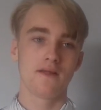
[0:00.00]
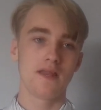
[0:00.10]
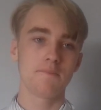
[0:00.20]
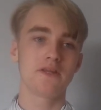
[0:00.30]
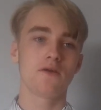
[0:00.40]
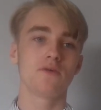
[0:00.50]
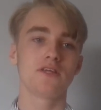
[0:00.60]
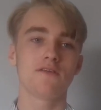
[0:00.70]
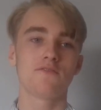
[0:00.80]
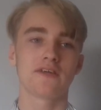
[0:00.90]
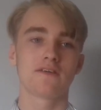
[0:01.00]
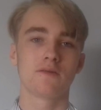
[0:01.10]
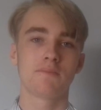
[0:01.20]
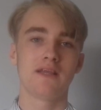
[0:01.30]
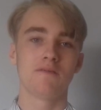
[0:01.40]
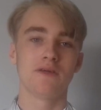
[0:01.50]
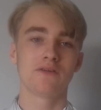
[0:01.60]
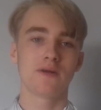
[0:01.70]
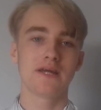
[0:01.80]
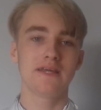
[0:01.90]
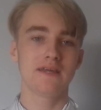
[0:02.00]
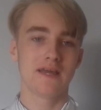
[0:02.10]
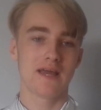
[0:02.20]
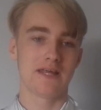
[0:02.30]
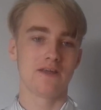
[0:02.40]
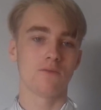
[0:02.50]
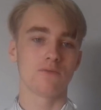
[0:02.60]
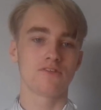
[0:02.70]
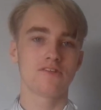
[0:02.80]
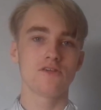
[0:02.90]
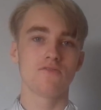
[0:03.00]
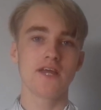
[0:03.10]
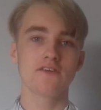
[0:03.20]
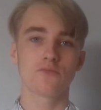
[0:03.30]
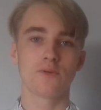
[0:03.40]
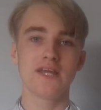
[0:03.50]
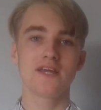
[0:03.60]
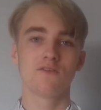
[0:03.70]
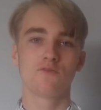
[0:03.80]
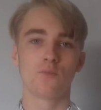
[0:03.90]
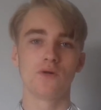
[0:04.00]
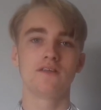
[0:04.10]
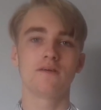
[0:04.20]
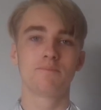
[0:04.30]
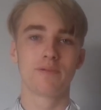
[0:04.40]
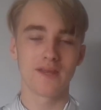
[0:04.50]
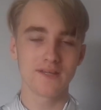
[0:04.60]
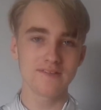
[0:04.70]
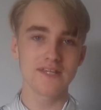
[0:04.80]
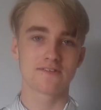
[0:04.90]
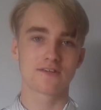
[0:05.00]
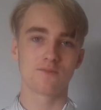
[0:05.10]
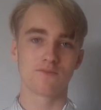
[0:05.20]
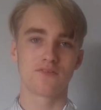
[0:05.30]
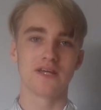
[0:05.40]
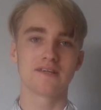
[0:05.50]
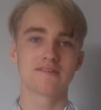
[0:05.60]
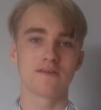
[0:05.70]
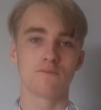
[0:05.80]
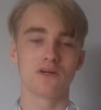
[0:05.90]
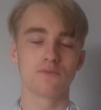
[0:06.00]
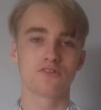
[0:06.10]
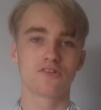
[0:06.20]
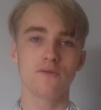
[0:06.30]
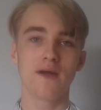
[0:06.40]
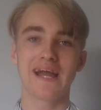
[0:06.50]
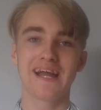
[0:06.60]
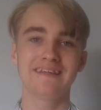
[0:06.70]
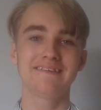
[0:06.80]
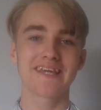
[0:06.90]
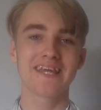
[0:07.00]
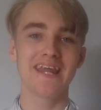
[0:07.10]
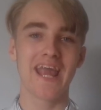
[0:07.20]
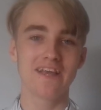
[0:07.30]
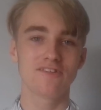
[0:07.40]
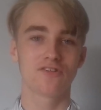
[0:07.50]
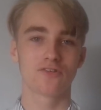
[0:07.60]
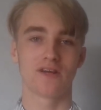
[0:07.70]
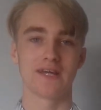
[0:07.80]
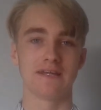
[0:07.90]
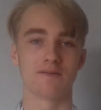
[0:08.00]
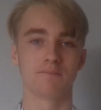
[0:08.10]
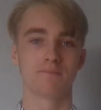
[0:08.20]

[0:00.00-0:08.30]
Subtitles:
Let me know what you think on the Battle of Midway, and I will see you next week for one of the bloodiest conflicts in World War II and in history.